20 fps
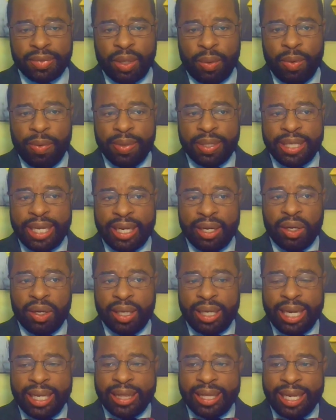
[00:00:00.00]
When we take a
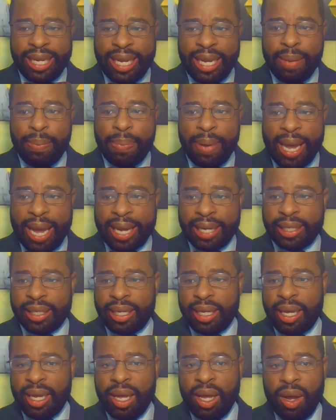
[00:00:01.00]
look at the impact
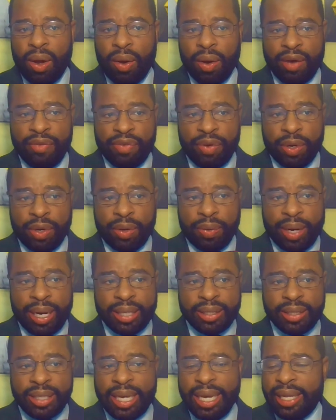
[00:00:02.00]
on our voting
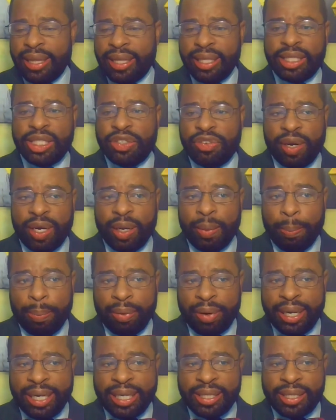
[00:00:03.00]
rights, this is from the
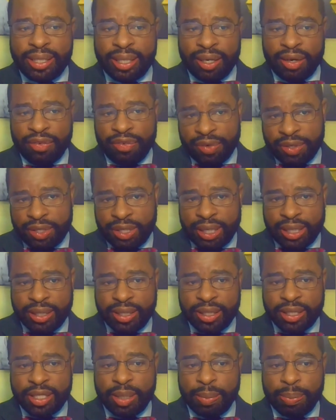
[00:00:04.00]
Brennan Center for
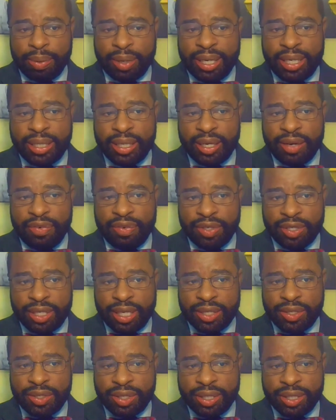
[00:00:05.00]
Justice. The Brennan Center for
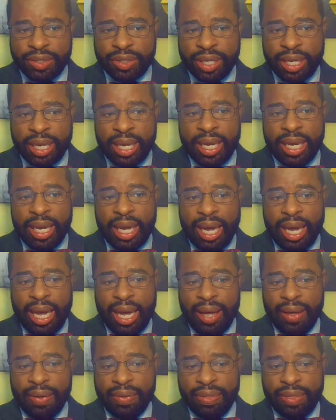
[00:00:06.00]
Justice,
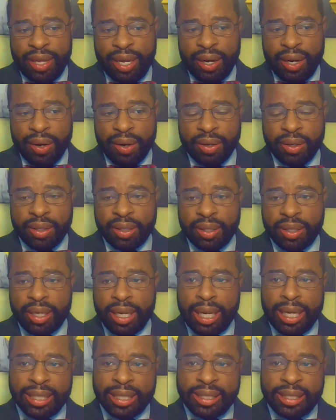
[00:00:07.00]
their
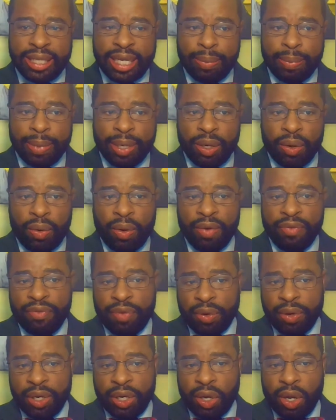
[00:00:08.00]
segment on
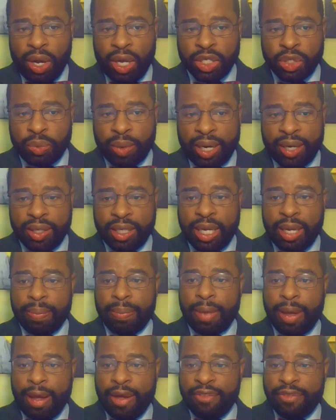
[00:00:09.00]
voting laws roundup
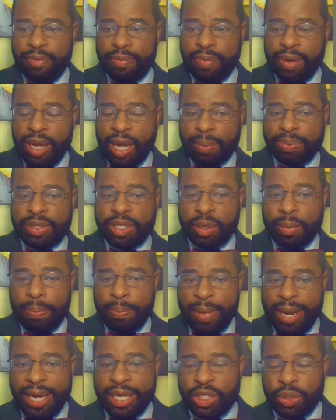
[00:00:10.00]
of up till
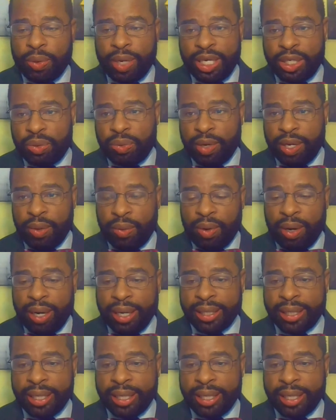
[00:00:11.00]
May 2021.